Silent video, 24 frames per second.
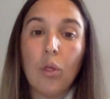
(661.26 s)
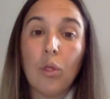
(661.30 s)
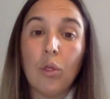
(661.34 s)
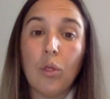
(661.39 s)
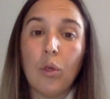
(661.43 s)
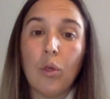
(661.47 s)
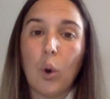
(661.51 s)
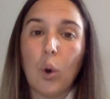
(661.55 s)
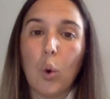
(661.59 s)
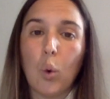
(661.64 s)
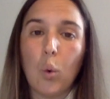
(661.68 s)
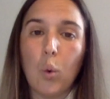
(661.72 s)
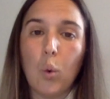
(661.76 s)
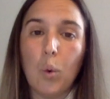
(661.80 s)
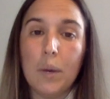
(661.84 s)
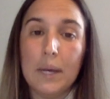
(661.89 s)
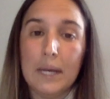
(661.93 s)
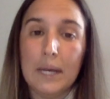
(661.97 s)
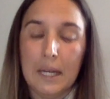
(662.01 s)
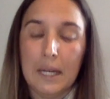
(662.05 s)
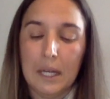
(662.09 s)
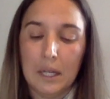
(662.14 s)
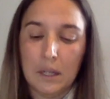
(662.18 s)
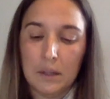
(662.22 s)
the
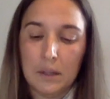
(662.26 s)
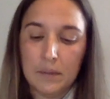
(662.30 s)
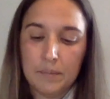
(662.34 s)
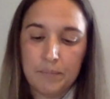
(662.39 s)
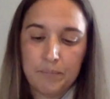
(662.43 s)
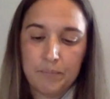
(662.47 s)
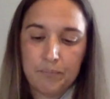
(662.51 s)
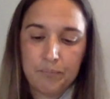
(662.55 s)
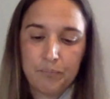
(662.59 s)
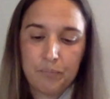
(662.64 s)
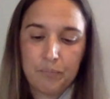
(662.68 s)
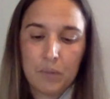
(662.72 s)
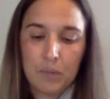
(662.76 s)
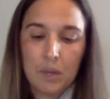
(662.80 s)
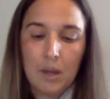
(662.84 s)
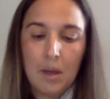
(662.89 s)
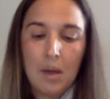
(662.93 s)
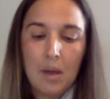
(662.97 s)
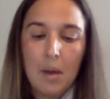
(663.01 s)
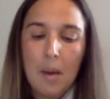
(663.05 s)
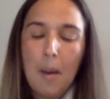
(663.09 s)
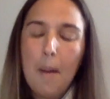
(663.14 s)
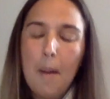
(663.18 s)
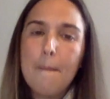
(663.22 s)
queen."
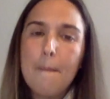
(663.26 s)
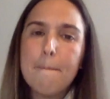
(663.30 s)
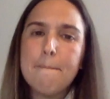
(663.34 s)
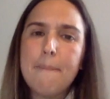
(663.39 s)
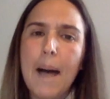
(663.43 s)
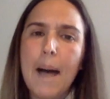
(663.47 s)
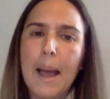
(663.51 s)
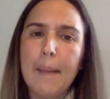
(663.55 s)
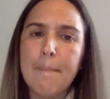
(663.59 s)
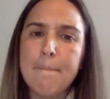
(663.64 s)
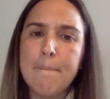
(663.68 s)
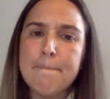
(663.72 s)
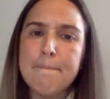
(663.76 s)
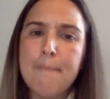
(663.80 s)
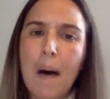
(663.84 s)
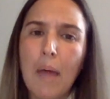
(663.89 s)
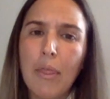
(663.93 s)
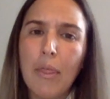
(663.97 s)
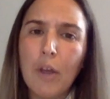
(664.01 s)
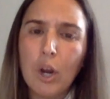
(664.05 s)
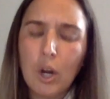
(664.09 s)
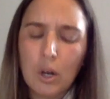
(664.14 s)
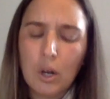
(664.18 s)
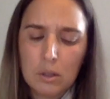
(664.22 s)
"My
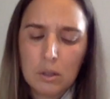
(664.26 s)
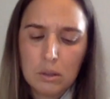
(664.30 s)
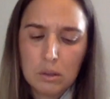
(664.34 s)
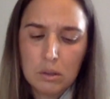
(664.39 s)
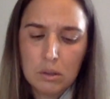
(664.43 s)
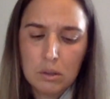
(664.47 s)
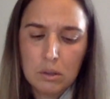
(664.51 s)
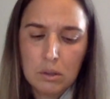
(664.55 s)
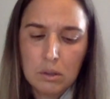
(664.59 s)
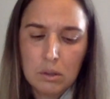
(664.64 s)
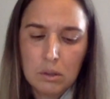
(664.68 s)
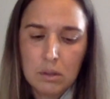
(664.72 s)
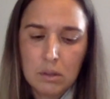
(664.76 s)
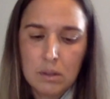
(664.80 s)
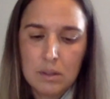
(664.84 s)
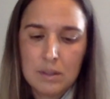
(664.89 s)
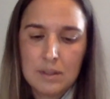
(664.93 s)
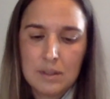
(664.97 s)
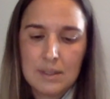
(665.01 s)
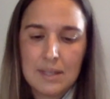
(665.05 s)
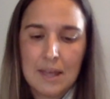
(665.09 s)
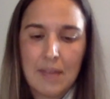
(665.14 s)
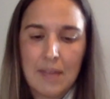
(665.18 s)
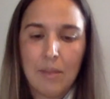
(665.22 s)
mother?"
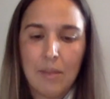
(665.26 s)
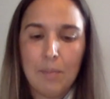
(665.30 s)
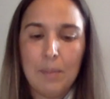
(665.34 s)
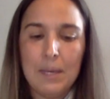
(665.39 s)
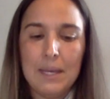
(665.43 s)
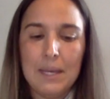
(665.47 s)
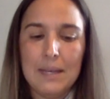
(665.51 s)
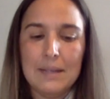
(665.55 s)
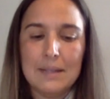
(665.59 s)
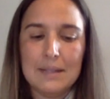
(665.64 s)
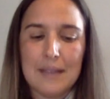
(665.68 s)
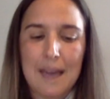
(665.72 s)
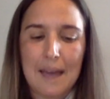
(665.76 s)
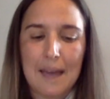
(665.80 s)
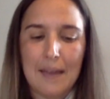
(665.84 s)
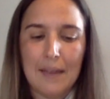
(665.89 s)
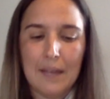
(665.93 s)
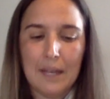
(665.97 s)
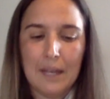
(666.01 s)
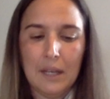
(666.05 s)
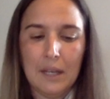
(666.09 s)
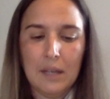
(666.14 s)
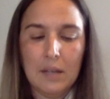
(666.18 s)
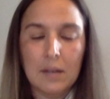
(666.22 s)
said the pea
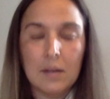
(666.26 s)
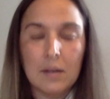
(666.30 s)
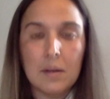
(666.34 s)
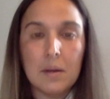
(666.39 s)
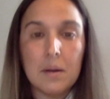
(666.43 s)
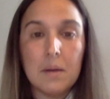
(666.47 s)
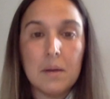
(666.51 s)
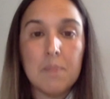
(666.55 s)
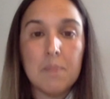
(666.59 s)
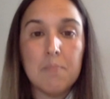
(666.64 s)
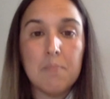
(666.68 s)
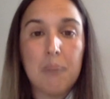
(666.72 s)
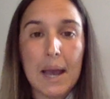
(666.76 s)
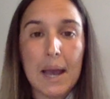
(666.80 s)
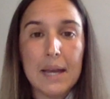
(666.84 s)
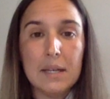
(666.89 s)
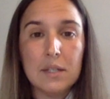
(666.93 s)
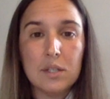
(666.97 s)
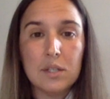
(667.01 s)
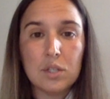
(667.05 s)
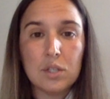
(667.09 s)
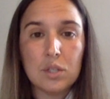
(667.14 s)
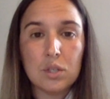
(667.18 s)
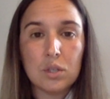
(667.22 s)
sadly.
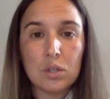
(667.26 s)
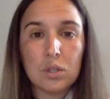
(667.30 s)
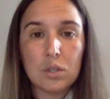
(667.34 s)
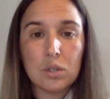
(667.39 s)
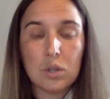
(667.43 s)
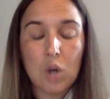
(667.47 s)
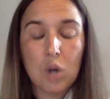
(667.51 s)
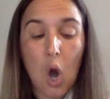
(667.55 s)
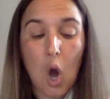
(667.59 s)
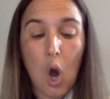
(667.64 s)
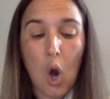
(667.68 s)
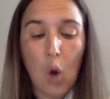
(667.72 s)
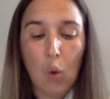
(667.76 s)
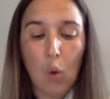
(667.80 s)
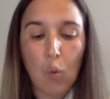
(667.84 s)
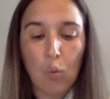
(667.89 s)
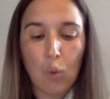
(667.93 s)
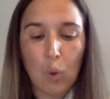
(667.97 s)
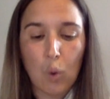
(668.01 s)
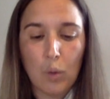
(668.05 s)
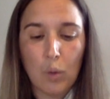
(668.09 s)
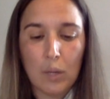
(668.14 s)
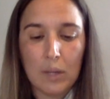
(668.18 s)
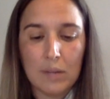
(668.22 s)
"Mice are
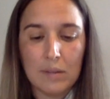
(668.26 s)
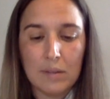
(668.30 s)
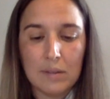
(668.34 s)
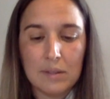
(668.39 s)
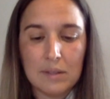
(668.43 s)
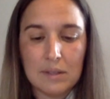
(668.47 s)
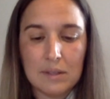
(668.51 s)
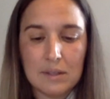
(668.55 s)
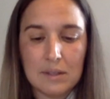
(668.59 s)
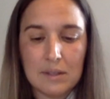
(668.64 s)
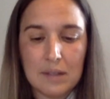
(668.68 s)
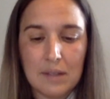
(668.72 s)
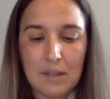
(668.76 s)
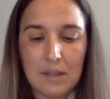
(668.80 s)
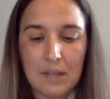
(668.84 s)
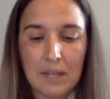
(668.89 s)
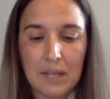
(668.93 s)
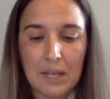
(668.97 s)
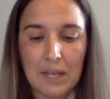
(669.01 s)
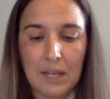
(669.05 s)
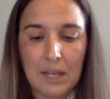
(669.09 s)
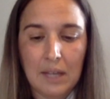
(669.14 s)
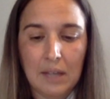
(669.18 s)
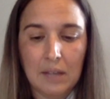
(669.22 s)
rodents," said the
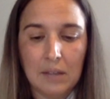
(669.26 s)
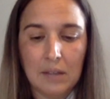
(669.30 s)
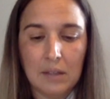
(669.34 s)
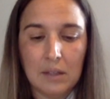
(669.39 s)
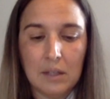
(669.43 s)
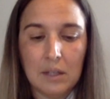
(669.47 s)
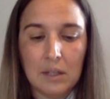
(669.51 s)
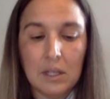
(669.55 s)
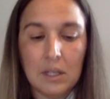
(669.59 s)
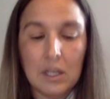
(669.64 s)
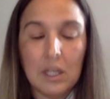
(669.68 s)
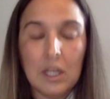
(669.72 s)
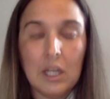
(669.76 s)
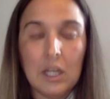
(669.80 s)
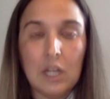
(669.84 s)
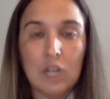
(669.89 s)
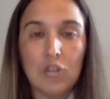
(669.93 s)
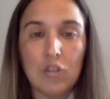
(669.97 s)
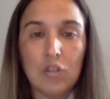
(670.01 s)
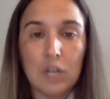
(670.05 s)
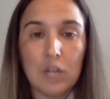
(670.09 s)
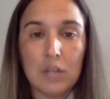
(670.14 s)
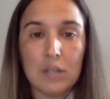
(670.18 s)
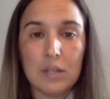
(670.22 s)
king. He
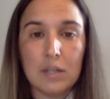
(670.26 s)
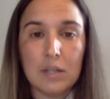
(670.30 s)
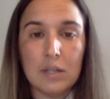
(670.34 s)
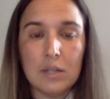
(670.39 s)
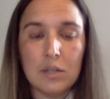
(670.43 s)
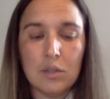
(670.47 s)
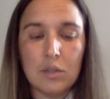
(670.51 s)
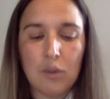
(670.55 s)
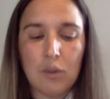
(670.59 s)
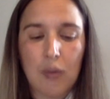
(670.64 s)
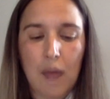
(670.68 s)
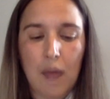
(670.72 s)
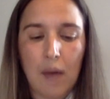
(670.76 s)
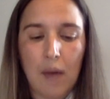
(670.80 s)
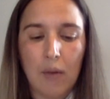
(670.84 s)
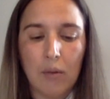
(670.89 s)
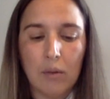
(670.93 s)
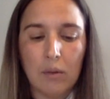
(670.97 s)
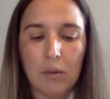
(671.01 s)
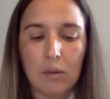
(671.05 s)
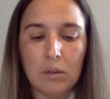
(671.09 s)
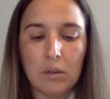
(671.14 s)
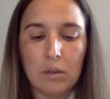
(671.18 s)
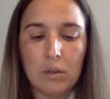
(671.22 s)
adjusted his crown.
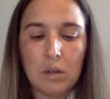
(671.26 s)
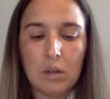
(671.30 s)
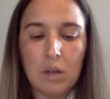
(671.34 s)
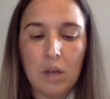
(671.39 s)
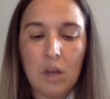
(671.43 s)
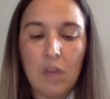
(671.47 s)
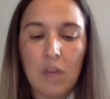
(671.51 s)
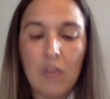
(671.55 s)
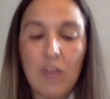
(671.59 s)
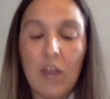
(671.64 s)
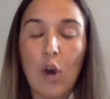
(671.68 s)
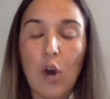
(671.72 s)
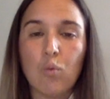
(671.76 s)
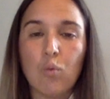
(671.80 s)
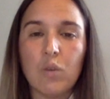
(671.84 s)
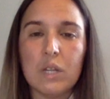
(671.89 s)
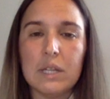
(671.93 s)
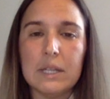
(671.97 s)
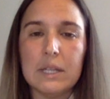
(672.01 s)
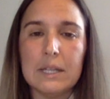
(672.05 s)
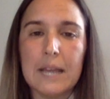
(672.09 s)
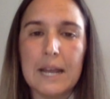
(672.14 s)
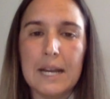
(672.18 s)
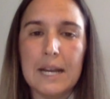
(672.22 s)
"They are
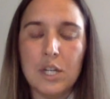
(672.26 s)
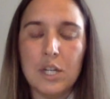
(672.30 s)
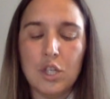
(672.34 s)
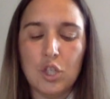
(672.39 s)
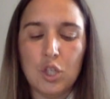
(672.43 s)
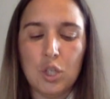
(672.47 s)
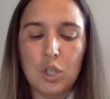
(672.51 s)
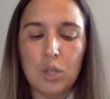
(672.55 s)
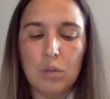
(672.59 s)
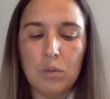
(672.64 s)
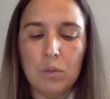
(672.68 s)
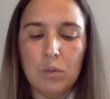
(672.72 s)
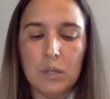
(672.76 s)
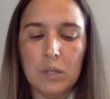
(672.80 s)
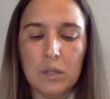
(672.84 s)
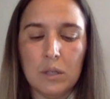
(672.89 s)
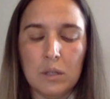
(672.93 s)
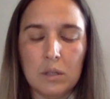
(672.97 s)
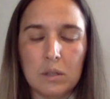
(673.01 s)
related to the